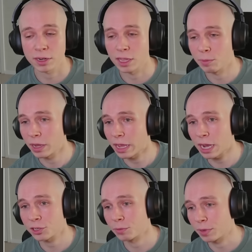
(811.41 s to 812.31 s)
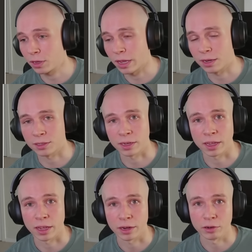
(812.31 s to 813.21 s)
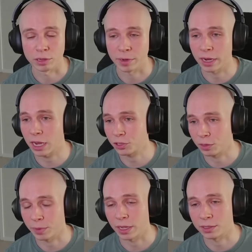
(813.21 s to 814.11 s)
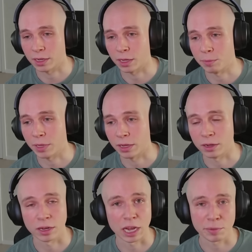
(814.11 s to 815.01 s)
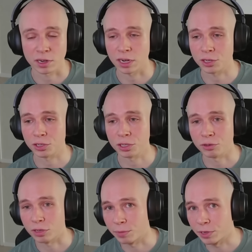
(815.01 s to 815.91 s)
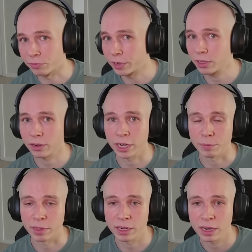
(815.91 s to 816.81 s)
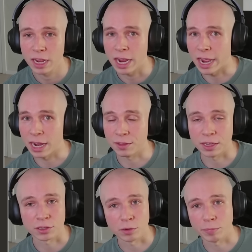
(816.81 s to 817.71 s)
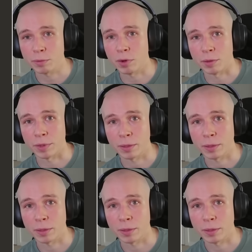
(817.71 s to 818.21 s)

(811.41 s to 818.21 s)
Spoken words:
They might actually be execing A, or they might actually be execing B. It could happen on Ancient 2. You could be re-clearing mid and they start B popping.